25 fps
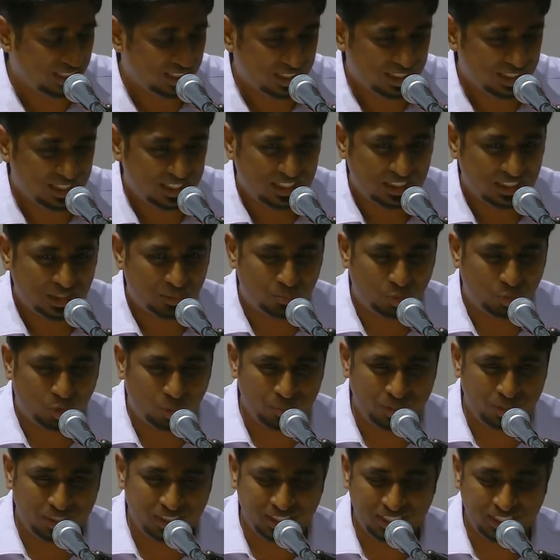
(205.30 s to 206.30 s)
The moment
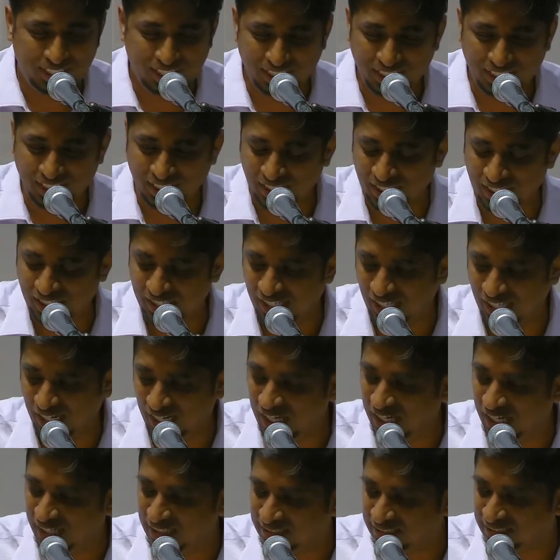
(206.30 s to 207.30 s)
he
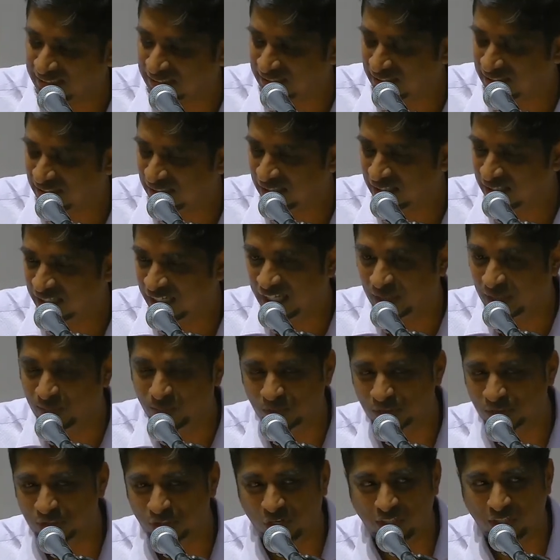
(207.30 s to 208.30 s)
realized it was
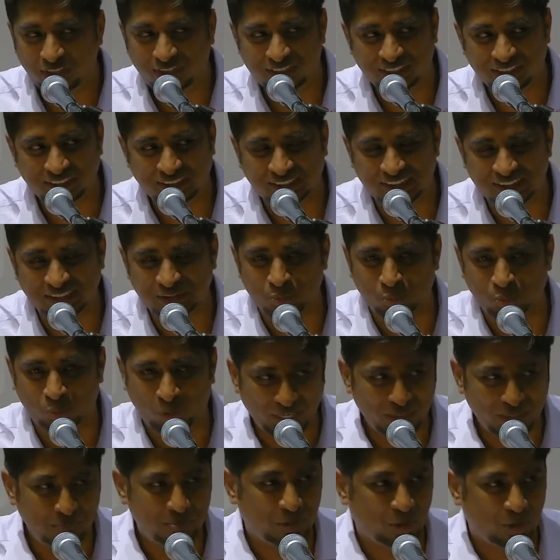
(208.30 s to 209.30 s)
not just one
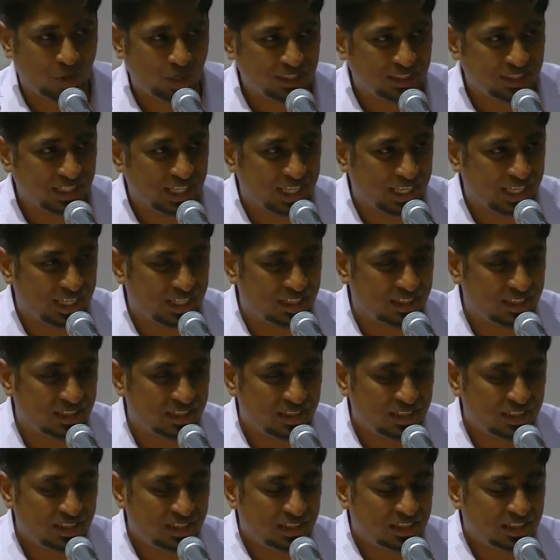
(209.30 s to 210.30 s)
boy there,
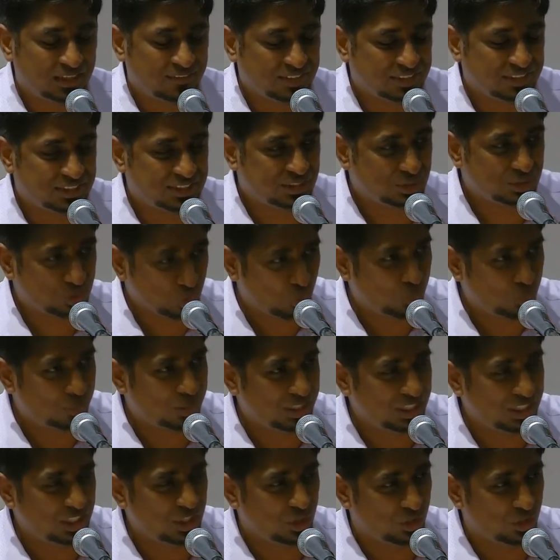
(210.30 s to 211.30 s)
there were so many
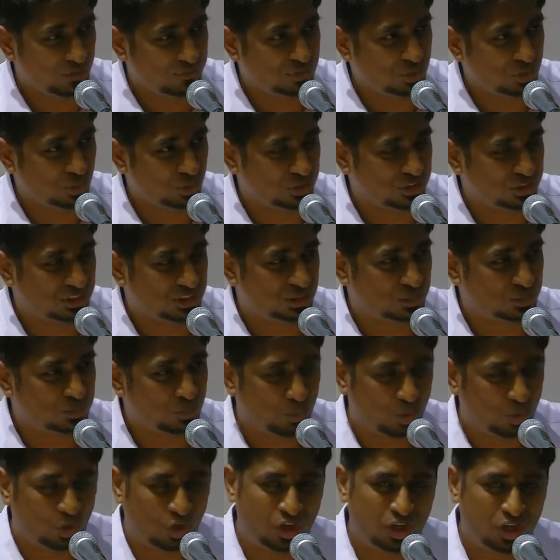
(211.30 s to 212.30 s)
of those
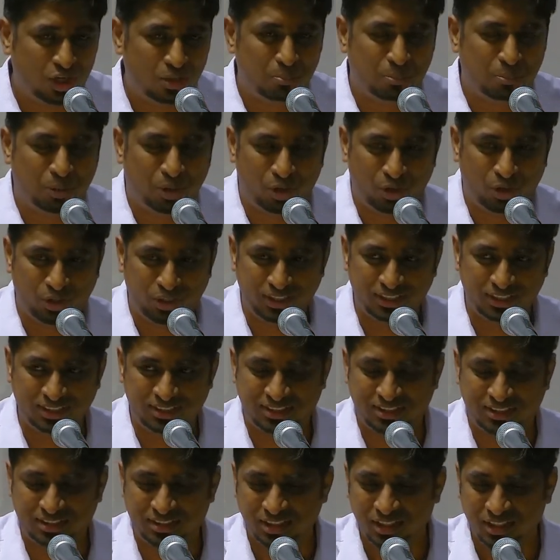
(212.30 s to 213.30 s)
small boys
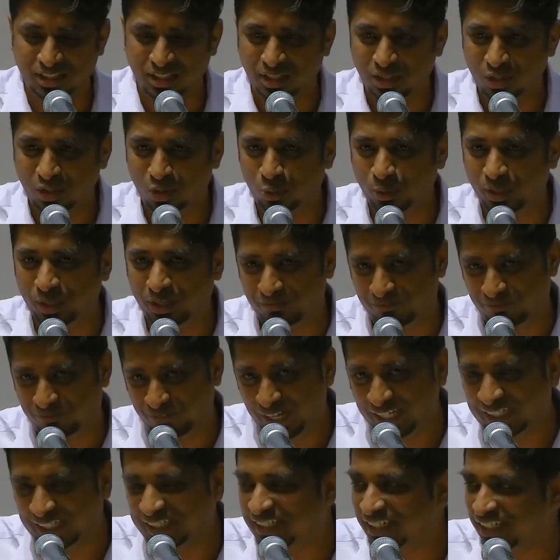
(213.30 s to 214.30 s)
who were
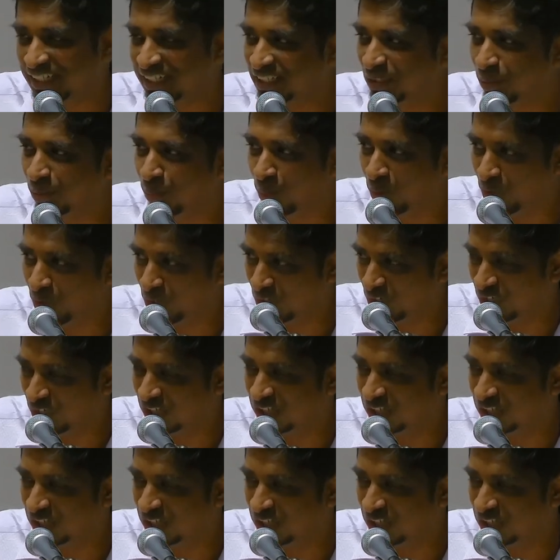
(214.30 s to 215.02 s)
affected in the war,